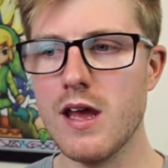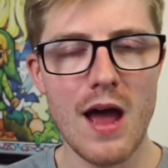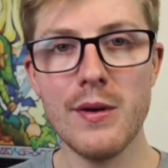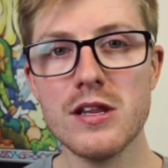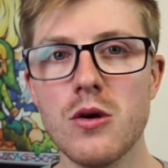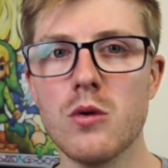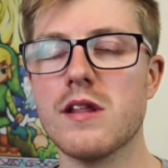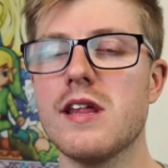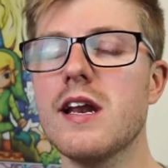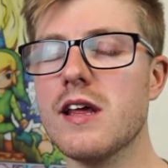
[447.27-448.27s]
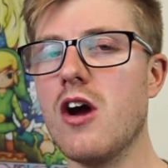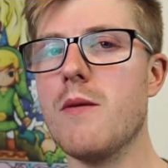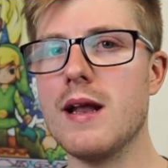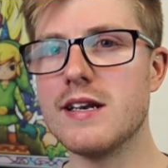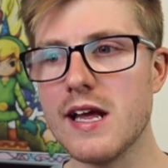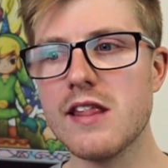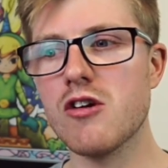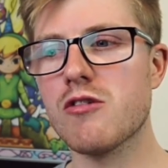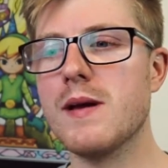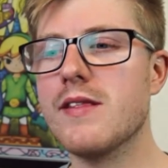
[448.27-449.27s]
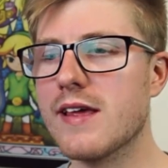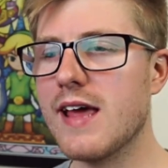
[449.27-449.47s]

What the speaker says: And when I talked a second ago about Dead Cells being that